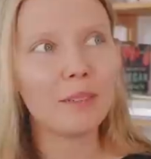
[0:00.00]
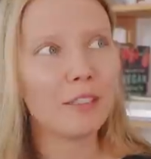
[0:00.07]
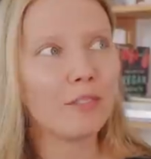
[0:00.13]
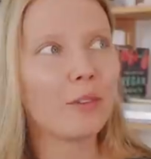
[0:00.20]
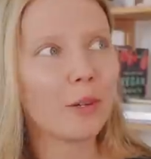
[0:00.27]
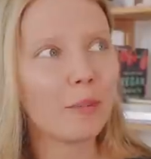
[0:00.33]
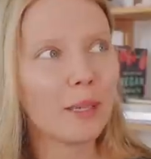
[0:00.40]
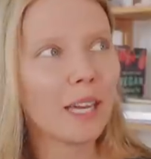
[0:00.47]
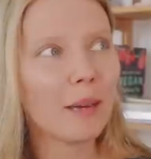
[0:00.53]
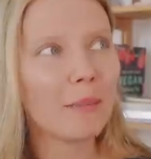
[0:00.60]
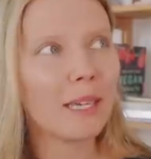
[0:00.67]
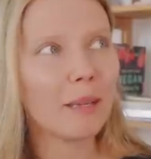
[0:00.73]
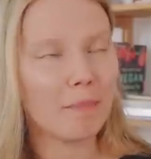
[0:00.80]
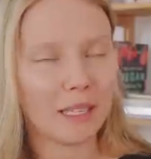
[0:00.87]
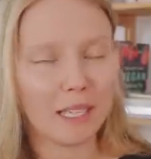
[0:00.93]
Before
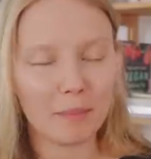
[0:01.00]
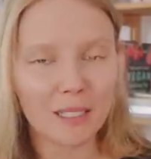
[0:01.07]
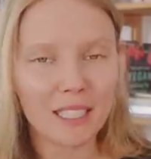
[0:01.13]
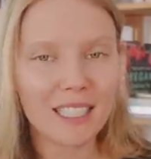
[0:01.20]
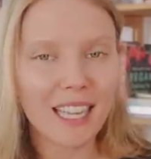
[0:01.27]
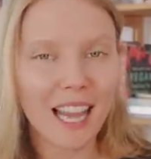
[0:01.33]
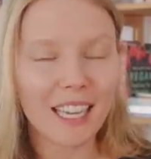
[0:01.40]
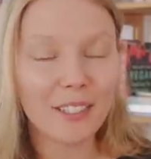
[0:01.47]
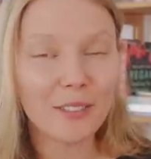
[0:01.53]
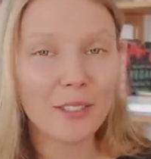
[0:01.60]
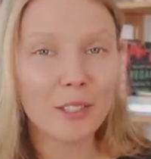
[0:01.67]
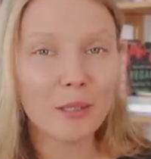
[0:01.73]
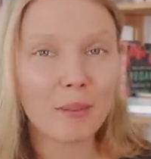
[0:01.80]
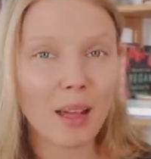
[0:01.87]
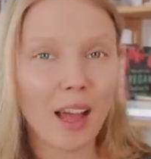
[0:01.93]
becoming a minimalist, I
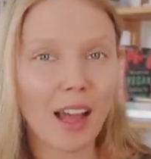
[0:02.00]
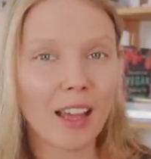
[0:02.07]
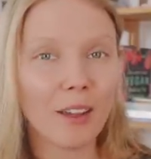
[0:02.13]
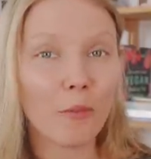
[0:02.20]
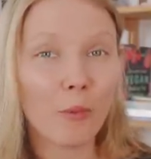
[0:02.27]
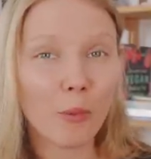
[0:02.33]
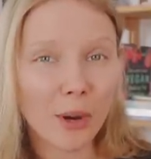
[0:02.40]
used to buy